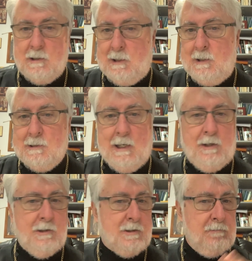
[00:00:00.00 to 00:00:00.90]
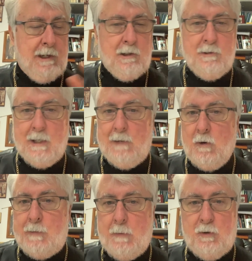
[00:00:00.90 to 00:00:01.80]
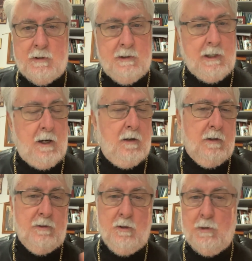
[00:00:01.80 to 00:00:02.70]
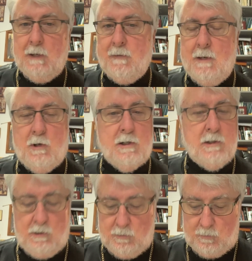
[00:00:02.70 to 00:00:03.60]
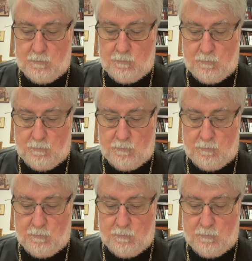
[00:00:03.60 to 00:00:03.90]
Sunday is now just a regular day where people can go and do whatever they want to do.